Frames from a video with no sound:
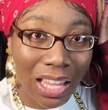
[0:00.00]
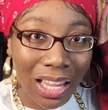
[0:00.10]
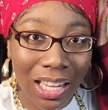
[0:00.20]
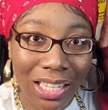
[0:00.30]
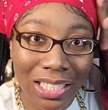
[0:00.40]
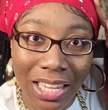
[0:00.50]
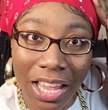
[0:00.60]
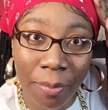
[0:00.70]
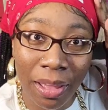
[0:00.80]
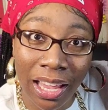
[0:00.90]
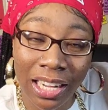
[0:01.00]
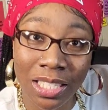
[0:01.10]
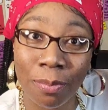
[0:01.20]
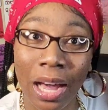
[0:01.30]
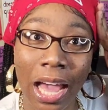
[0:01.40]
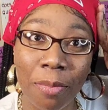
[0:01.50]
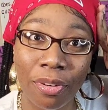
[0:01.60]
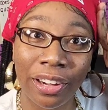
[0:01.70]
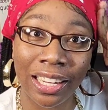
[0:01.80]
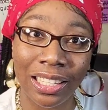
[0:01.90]
And this headband is my
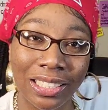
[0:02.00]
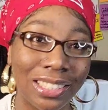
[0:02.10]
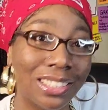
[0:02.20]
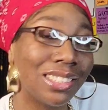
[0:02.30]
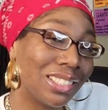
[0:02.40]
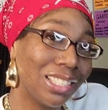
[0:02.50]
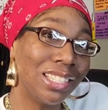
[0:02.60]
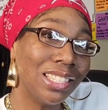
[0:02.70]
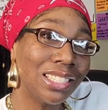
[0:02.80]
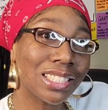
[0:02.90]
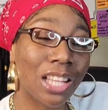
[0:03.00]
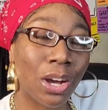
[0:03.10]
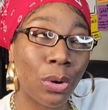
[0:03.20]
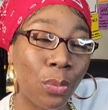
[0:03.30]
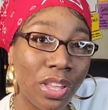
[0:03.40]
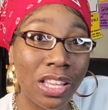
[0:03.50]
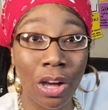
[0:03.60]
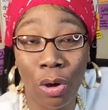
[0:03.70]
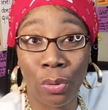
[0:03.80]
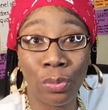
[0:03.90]
brand. So we
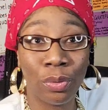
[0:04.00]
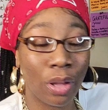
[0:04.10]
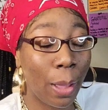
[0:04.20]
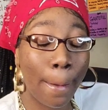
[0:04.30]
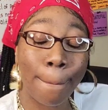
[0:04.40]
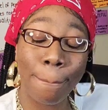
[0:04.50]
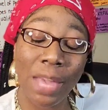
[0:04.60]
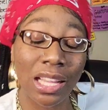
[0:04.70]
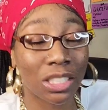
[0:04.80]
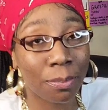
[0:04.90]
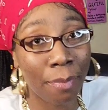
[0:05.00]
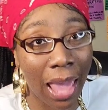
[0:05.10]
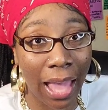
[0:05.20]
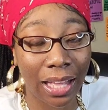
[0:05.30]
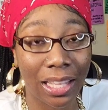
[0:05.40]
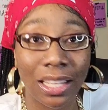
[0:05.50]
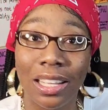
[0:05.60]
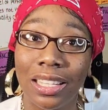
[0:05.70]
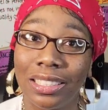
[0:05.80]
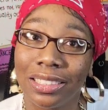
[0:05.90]
gon' mix mac
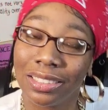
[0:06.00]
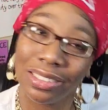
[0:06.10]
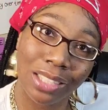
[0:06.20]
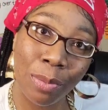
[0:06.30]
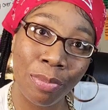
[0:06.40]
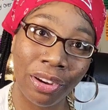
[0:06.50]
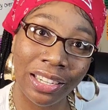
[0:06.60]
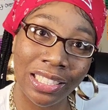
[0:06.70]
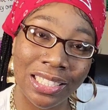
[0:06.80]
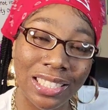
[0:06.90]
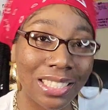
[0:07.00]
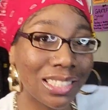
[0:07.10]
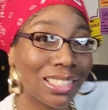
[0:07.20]
brands.